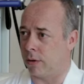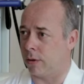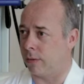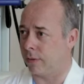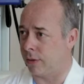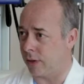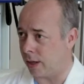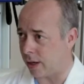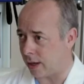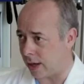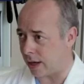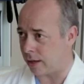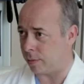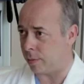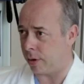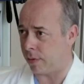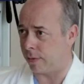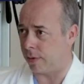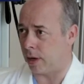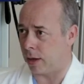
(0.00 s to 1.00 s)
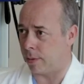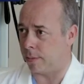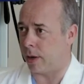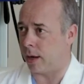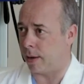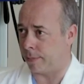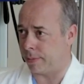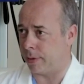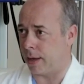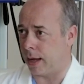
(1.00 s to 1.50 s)
of the anatomy of the
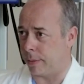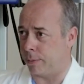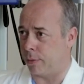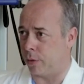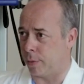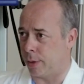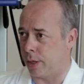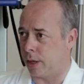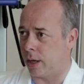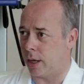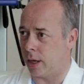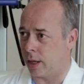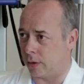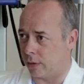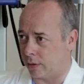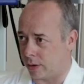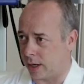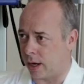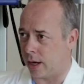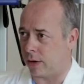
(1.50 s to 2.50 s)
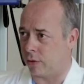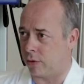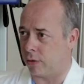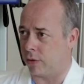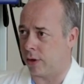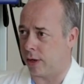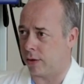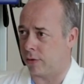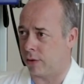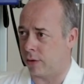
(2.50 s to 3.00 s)
abdomen and the
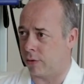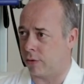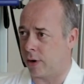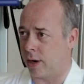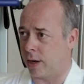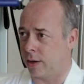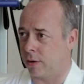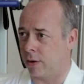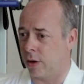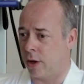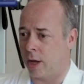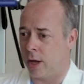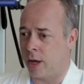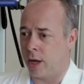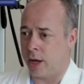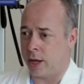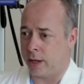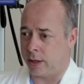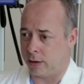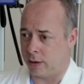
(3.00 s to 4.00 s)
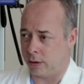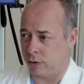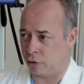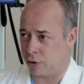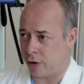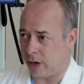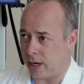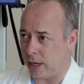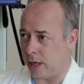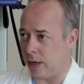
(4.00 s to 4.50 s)
gastrointestinal tract,
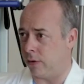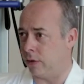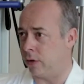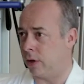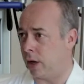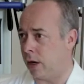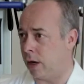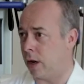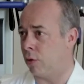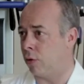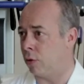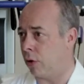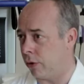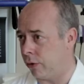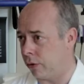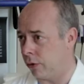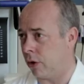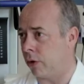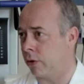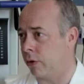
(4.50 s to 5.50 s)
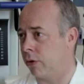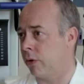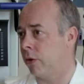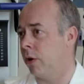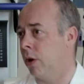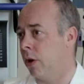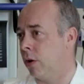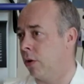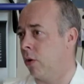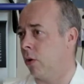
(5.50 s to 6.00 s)
trainees can now conduct
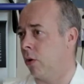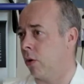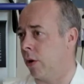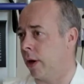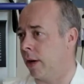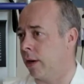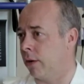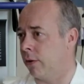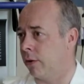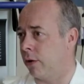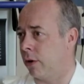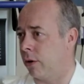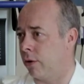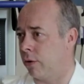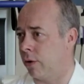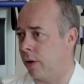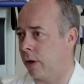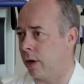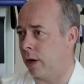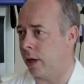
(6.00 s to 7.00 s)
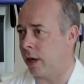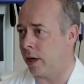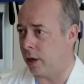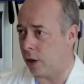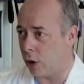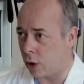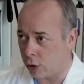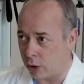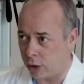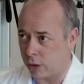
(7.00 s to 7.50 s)
colorectal surgery, can
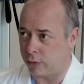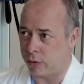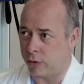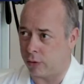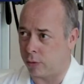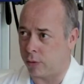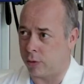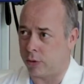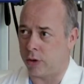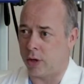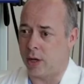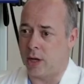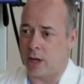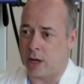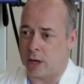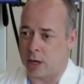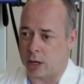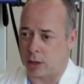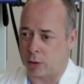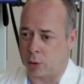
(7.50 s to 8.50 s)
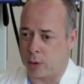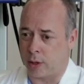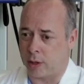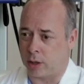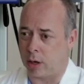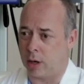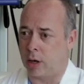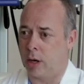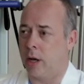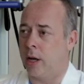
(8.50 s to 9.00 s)
learn how to do it a lot
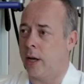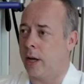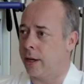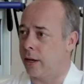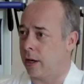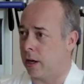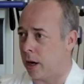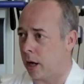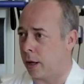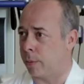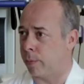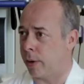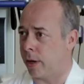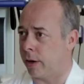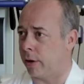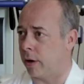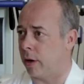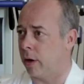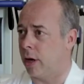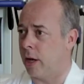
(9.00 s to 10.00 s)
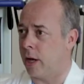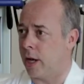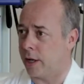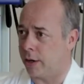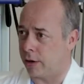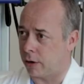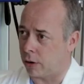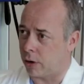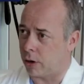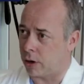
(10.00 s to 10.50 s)
quicker and a lot better,
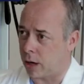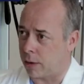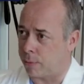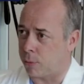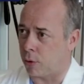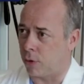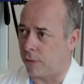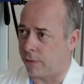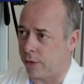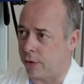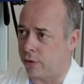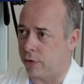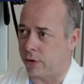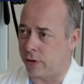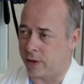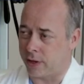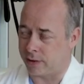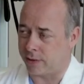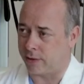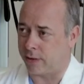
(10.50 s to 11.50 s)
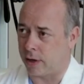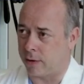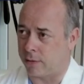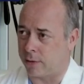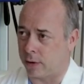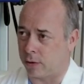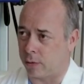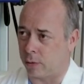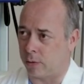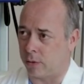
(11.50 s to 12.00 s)
and are a lot more efficient and safe
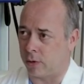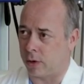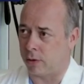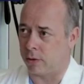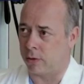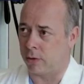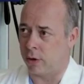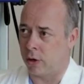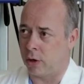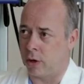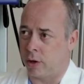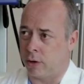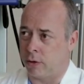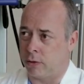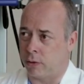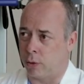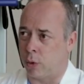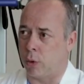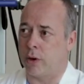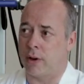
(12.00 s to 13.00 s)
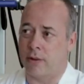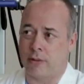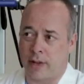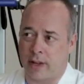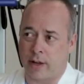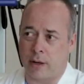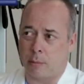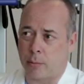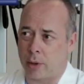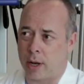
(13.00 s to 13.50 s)
as a result. So it has
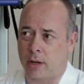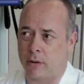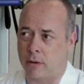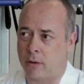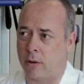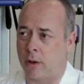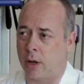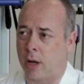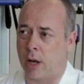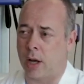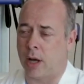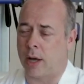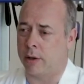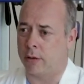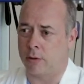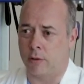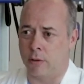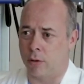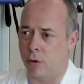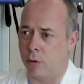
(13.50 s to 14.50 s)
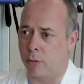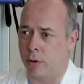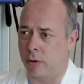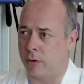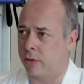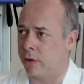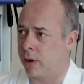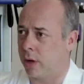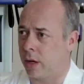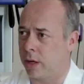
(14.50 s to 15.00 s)
had impact at
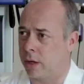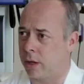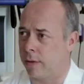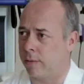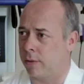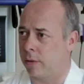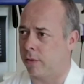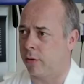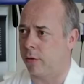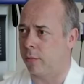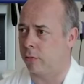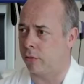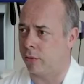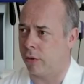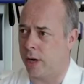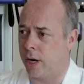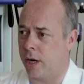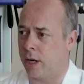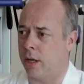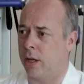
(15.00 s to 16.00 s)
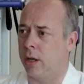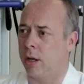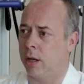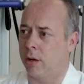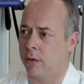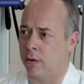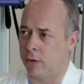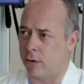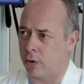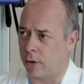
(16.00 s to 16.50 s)
numerous levels, from training
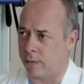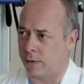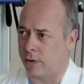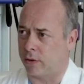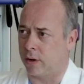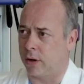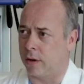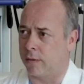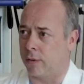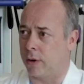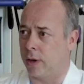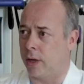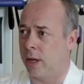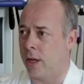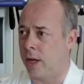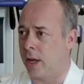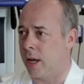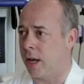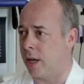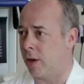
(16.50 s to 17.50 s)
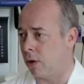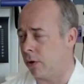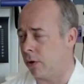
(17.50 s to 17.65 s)
to service delivery, and